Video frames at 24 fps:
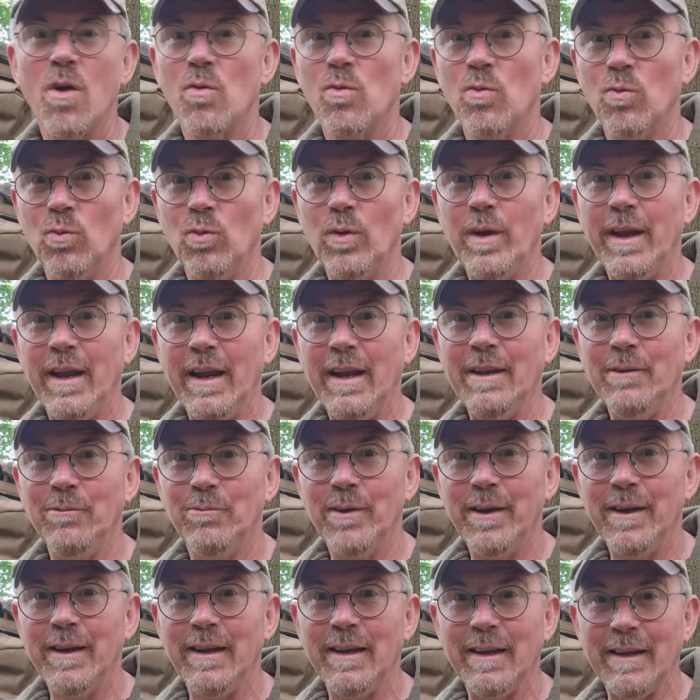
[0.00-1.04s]
Really,
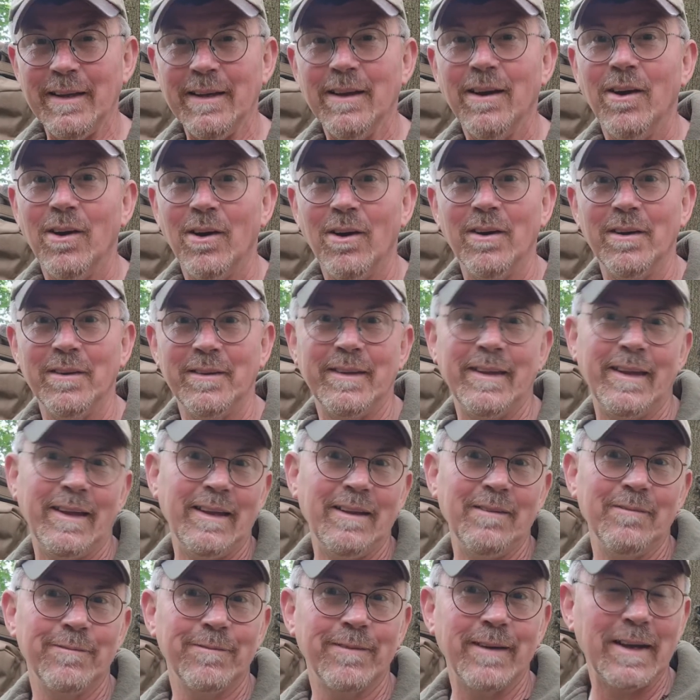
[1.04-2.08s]
really ideal,
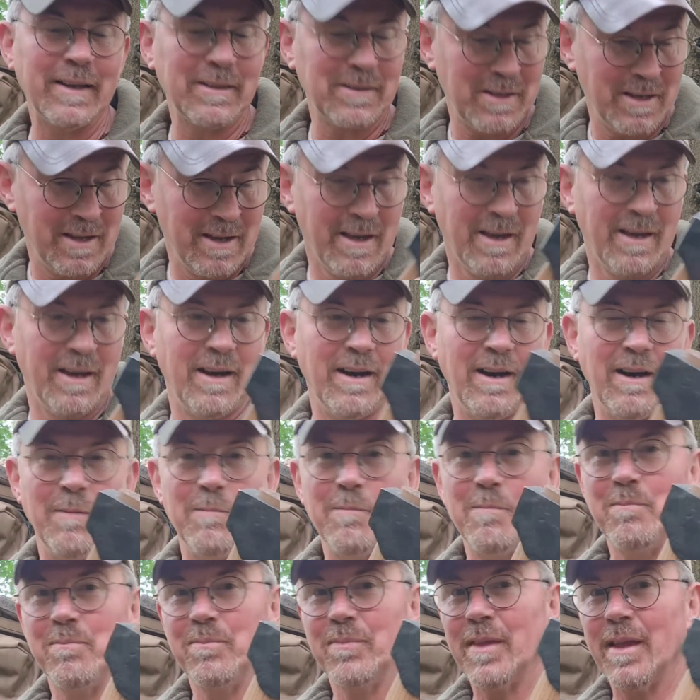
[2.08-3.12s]
in fact.
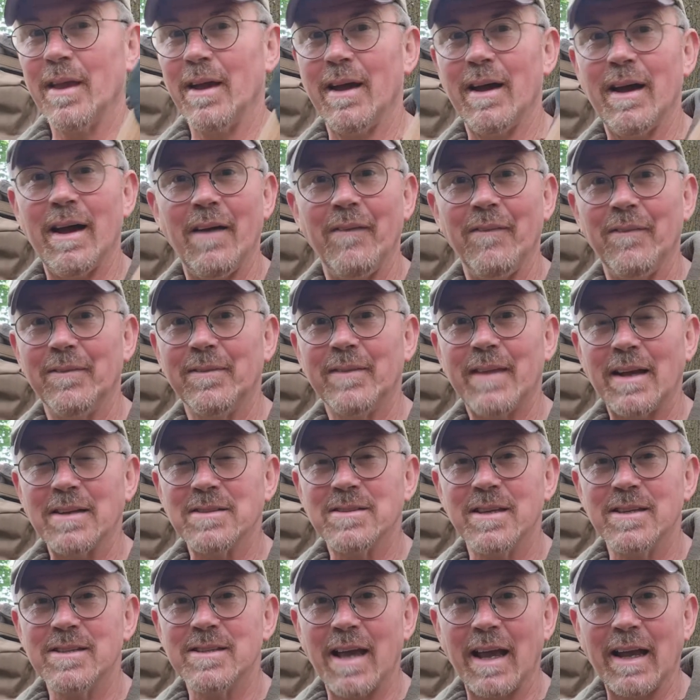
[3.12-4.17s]
And
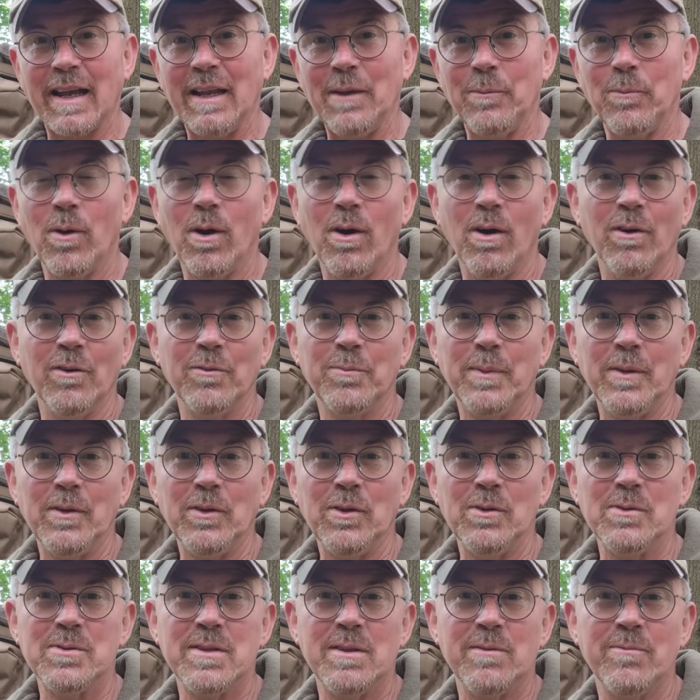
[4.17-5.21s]
that's exactly what I've been
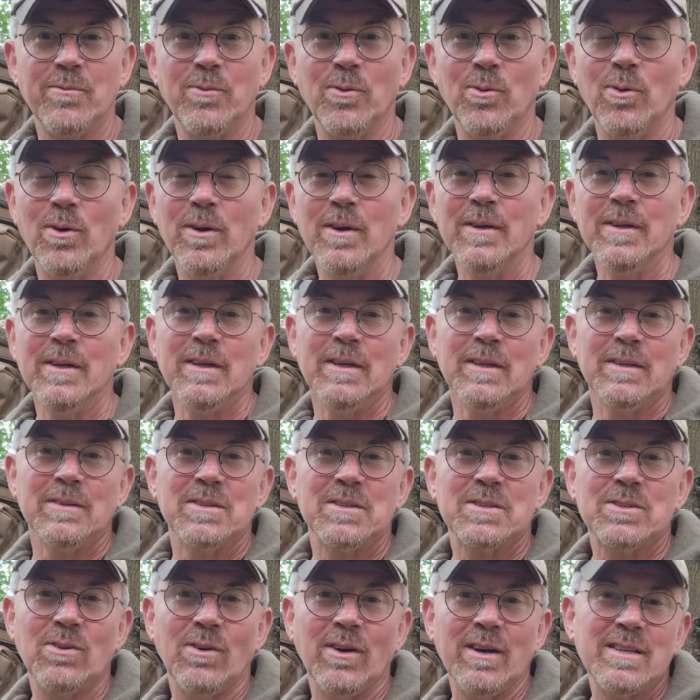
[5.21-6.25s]
using it for. The
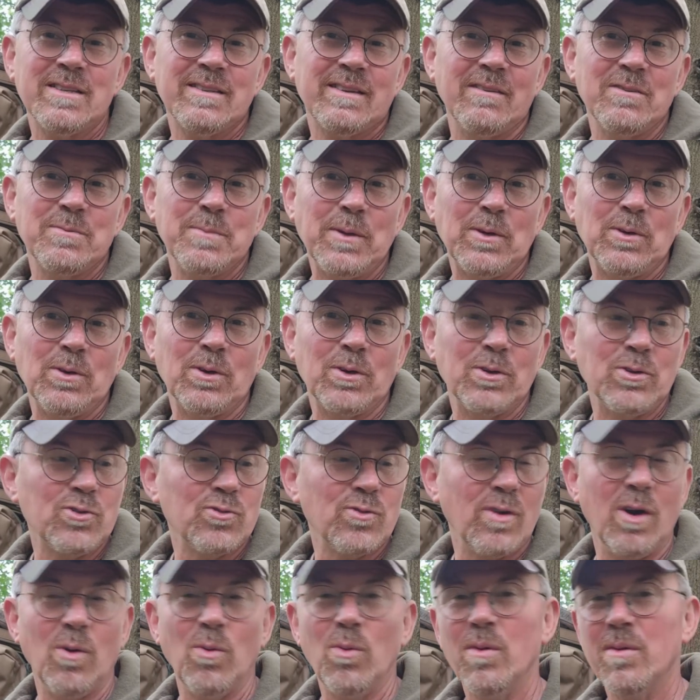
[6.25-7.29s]
size gives me good
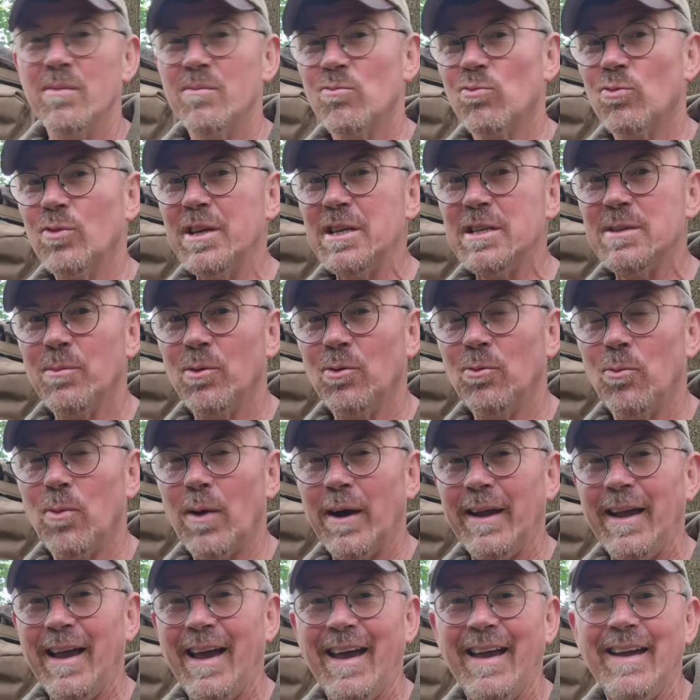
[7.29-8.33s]
control, reasonable
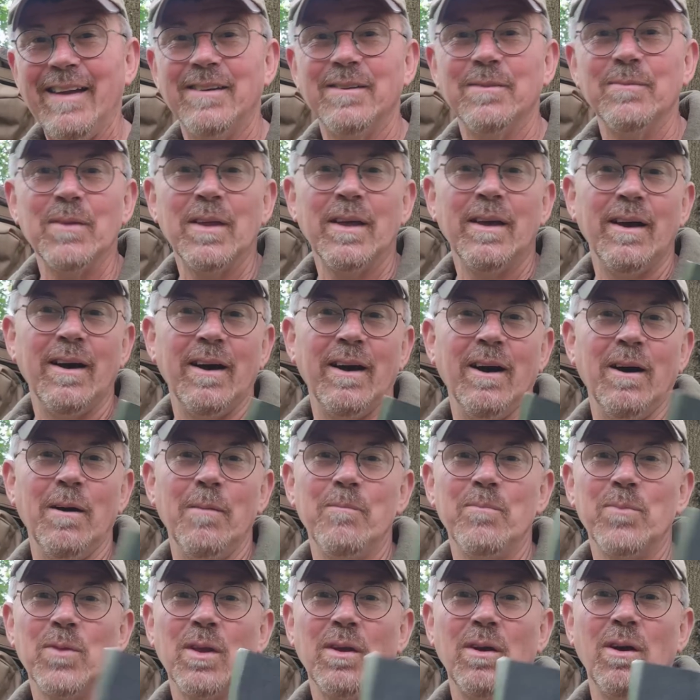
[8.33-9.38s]
weight head.
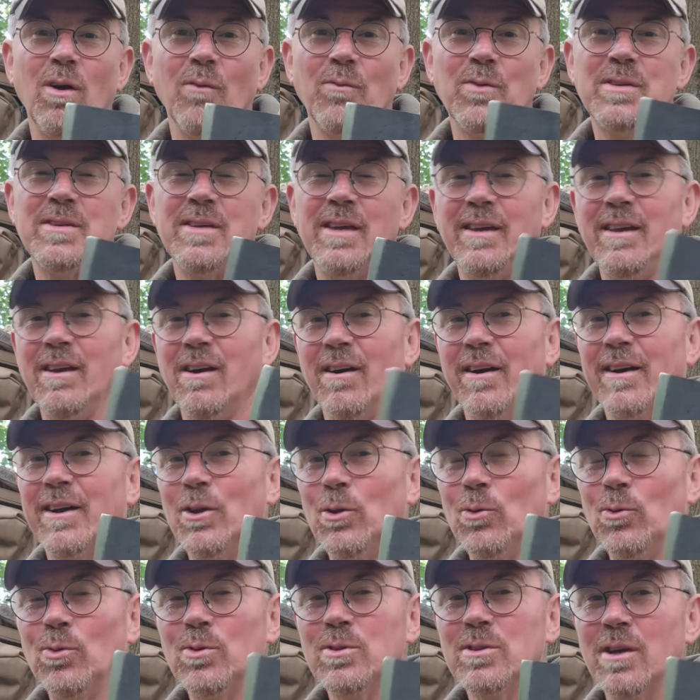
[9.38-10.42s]
Obviously I can
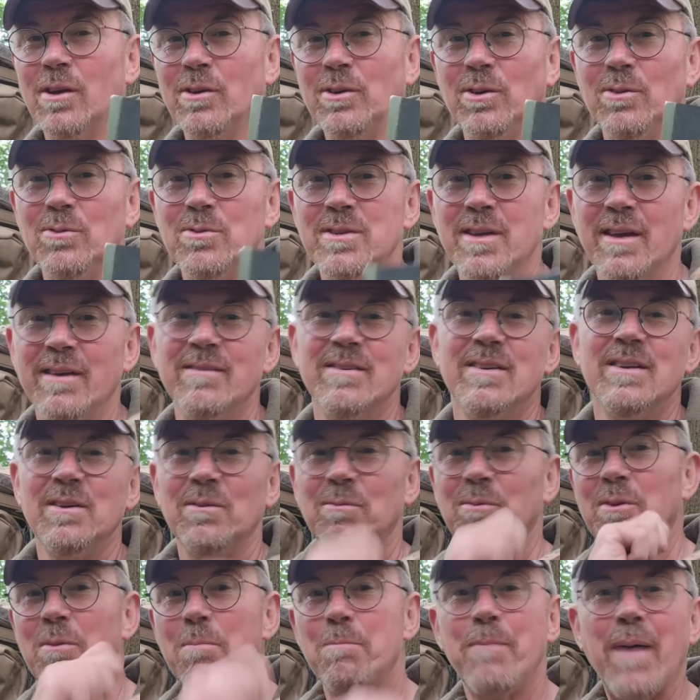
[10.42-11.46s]
also use it
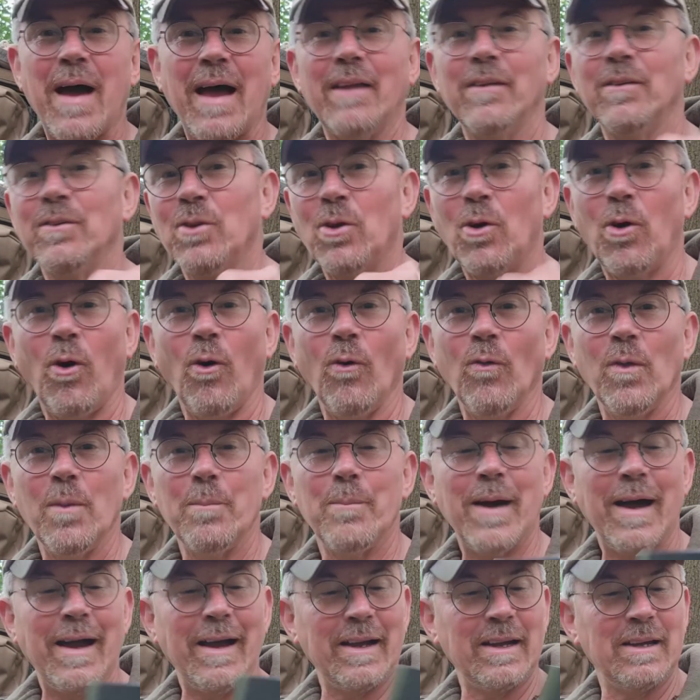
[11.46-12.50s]
with a batten on the
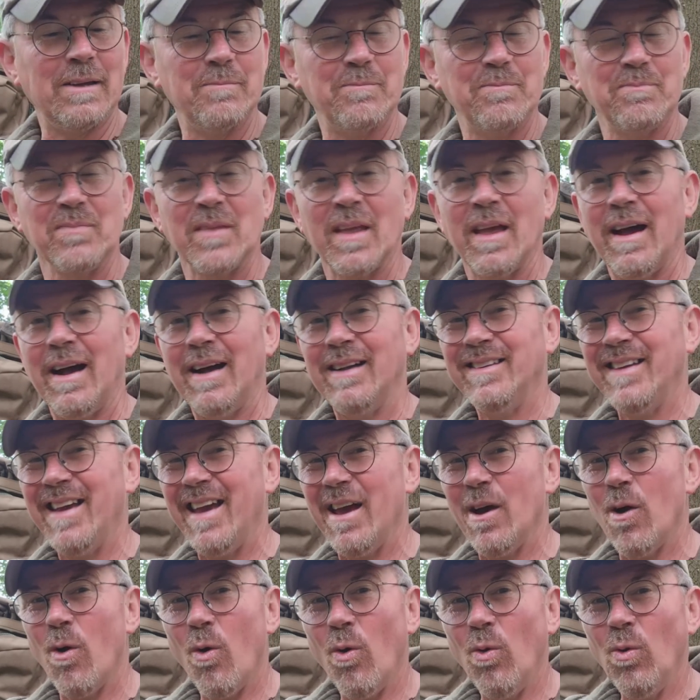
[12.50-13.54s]
back, and
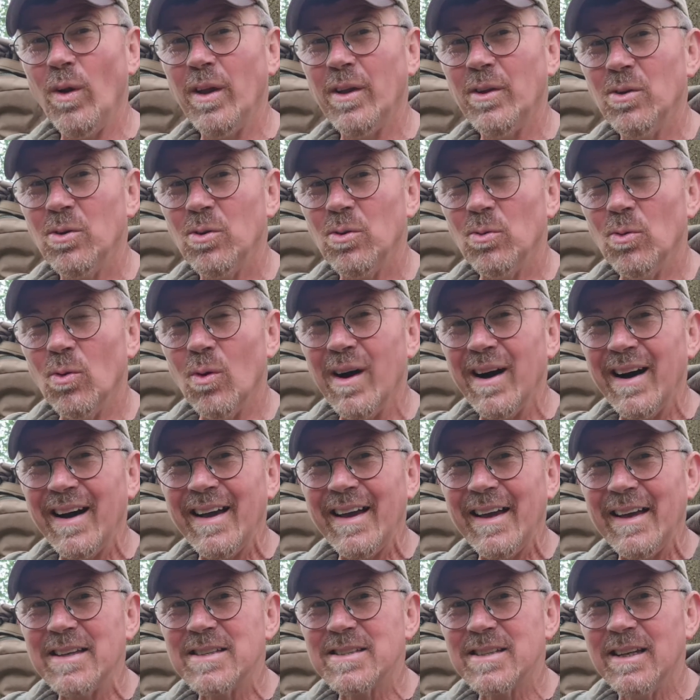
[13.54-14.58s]
yeah, all in all,
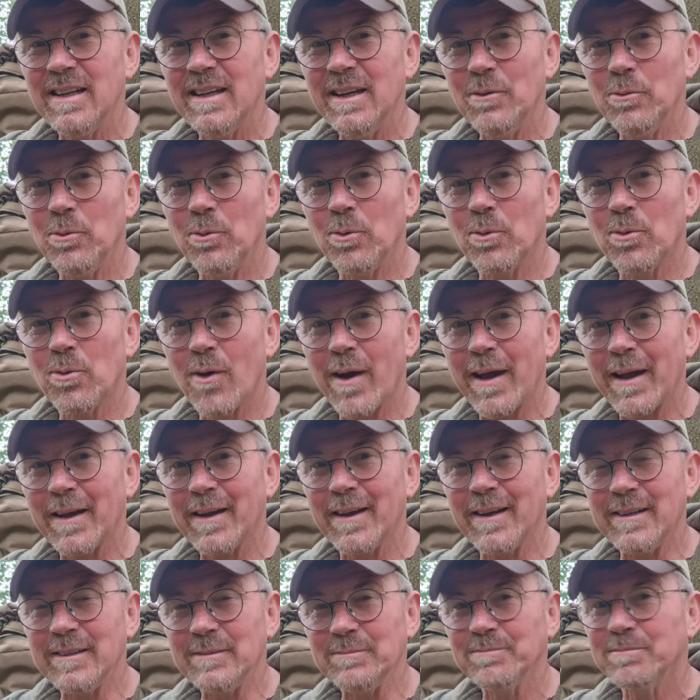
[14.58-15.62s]
it's a little
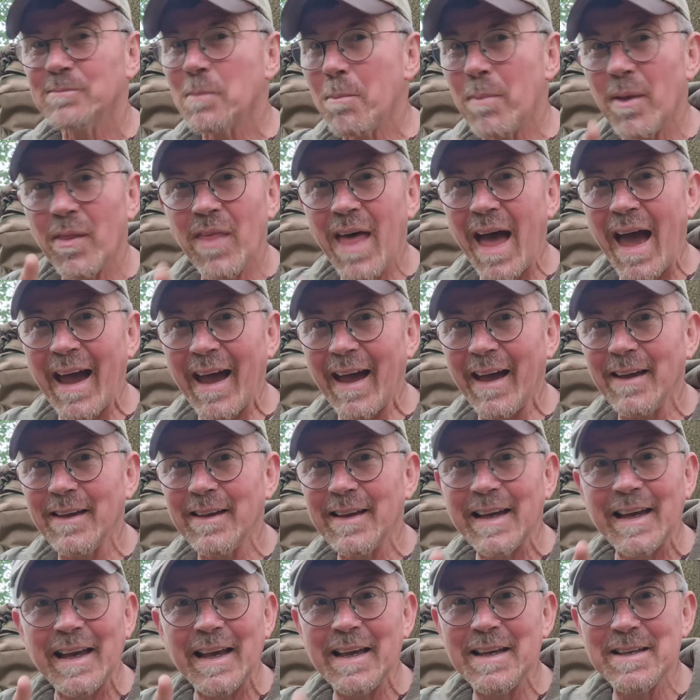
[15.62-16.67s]
cracker. But that
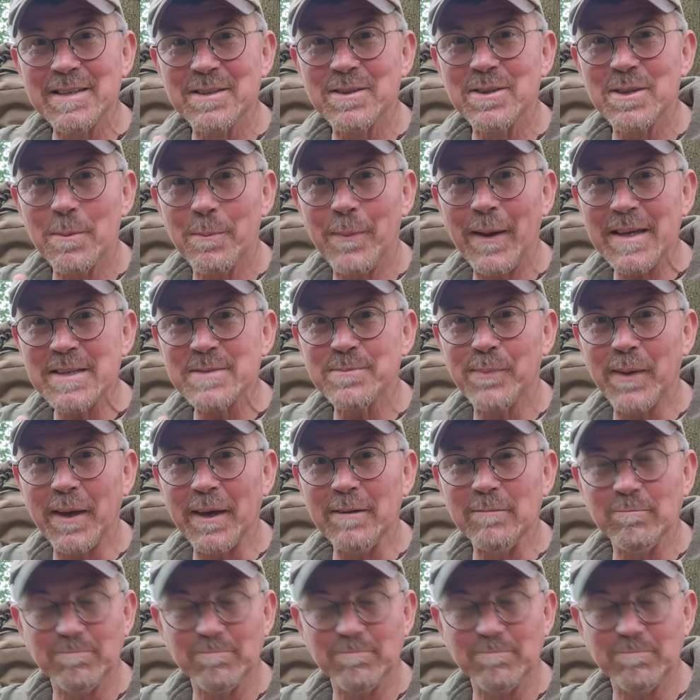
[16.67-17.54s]
isn't the best bit.